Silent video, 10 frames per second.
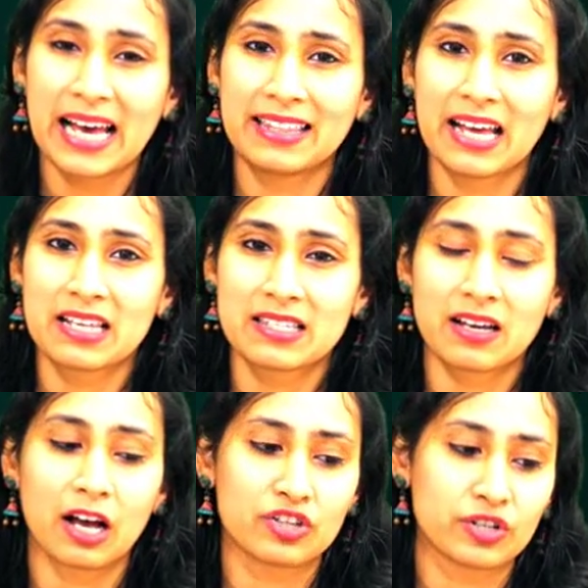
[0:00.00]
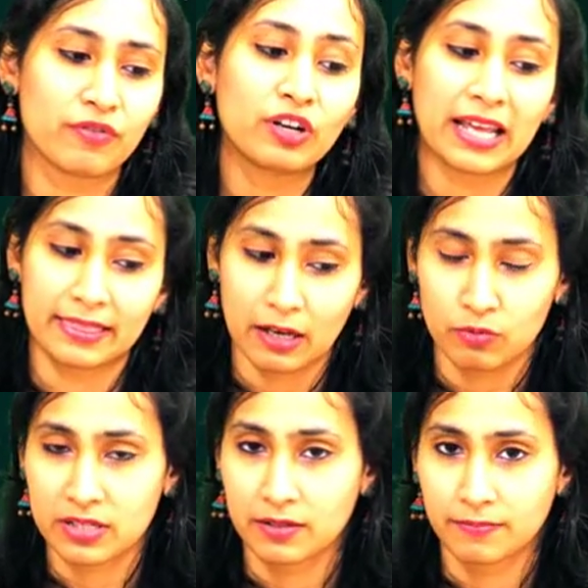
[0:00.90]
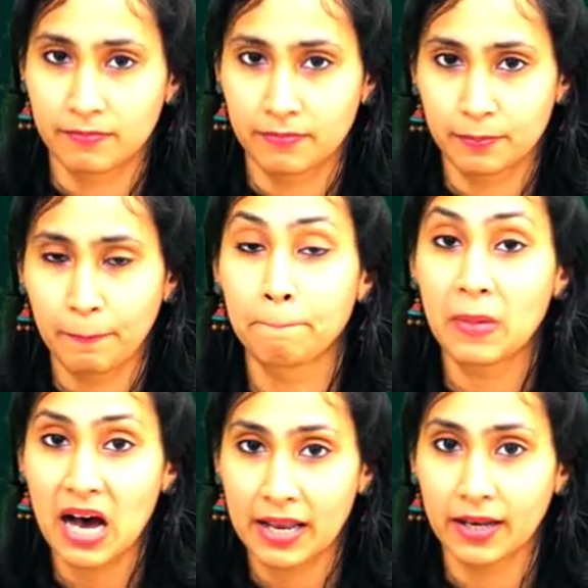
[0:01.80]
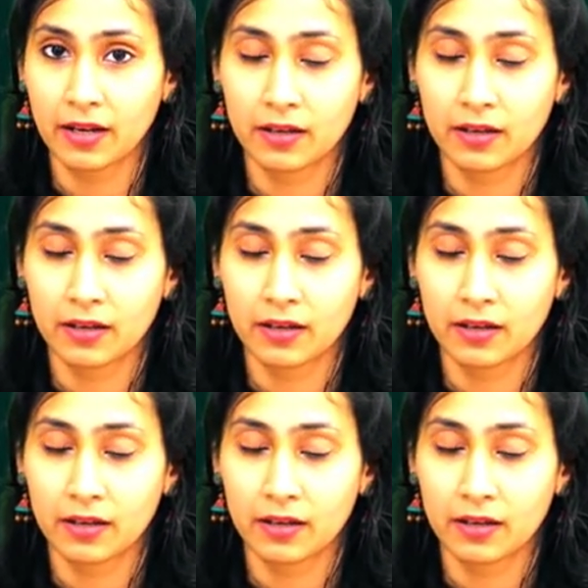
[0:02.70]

and that is the kanji for 10,000, man.